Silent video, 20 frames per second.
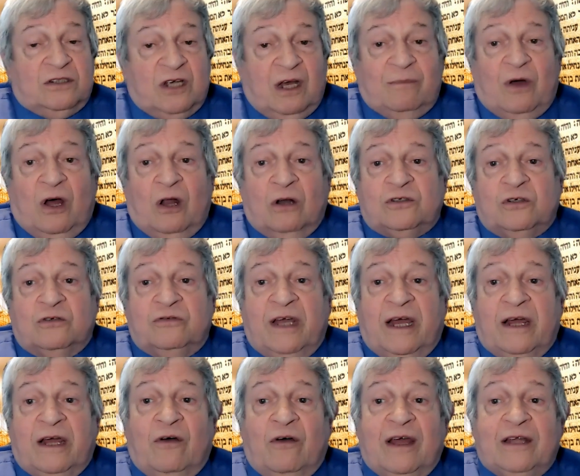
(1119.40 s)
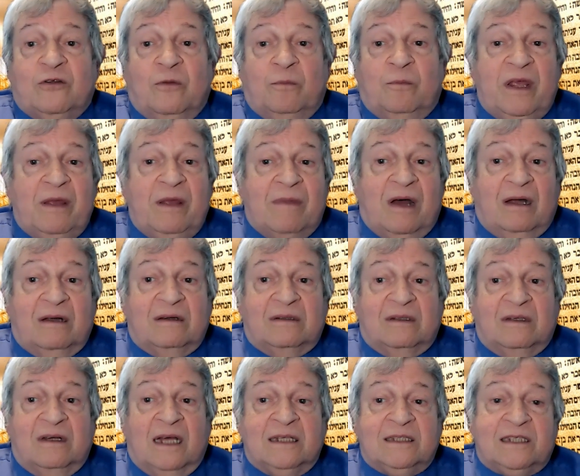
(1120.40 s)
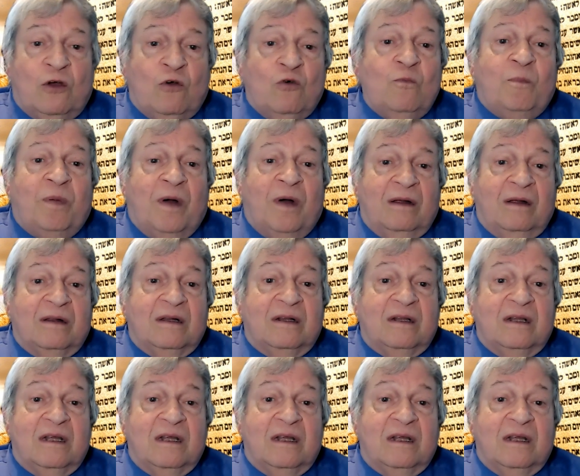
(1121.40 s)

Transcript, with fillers: Some also decorate the bima as a chuppah,